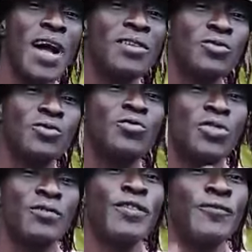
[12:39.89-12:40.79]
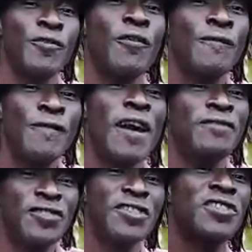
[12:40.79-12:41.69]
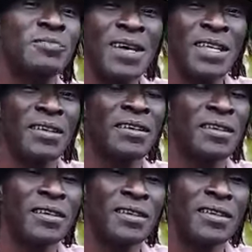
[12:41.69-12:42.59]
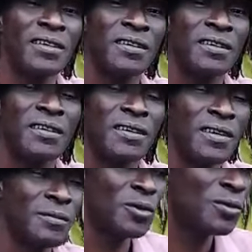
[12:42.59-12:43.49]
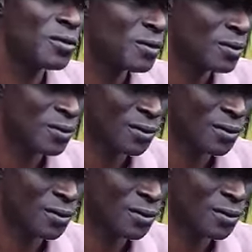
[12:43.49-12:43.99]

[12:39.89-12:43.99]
one, two, three, four, five, six money? Hey, bo.